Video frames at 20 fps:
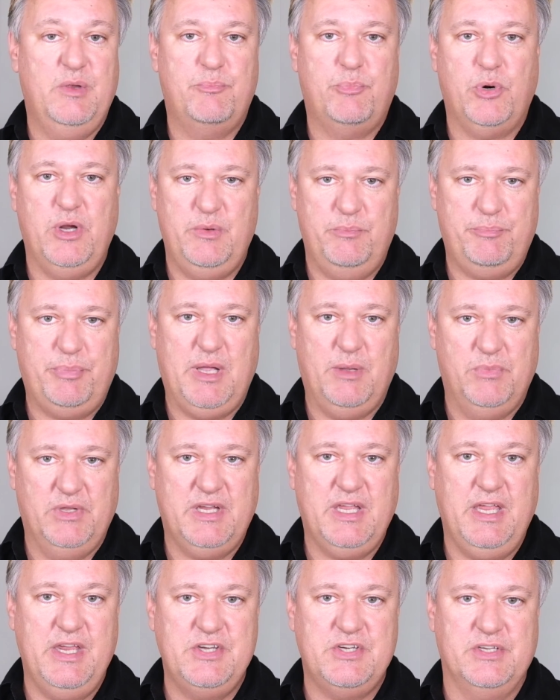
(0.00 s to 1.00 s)
and print
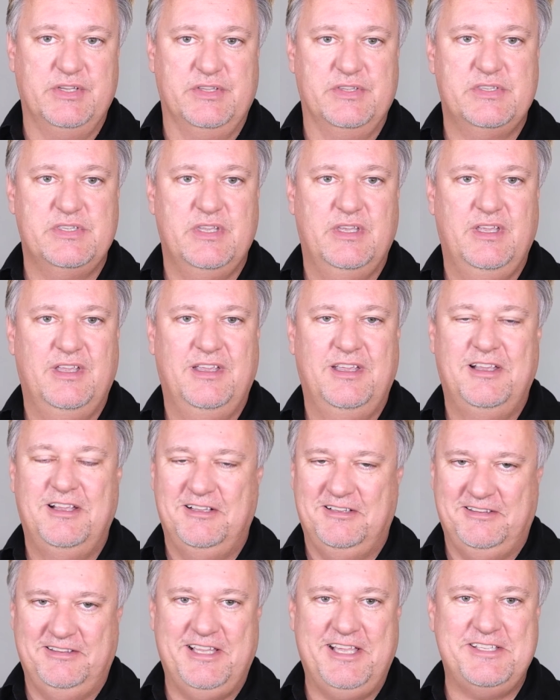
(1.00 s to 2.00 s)
publications.
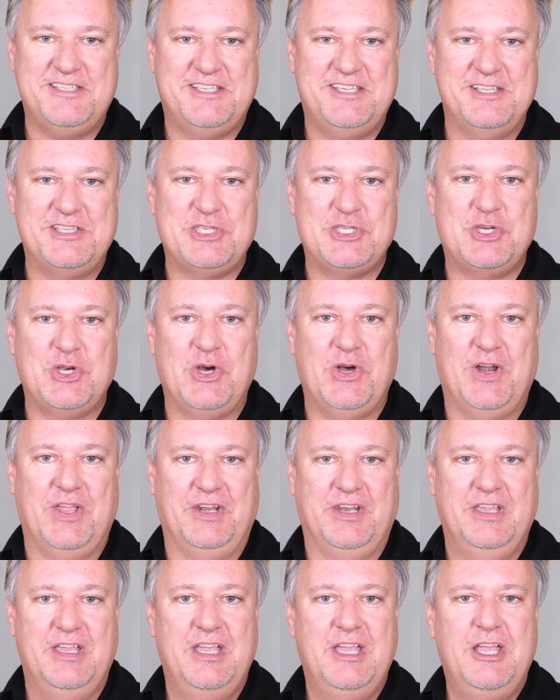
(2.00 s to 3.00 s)
Let's get
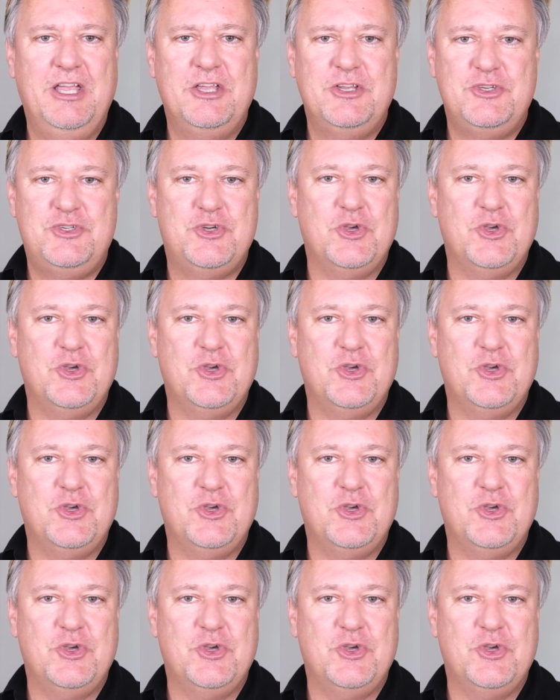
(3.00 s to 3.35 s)
started.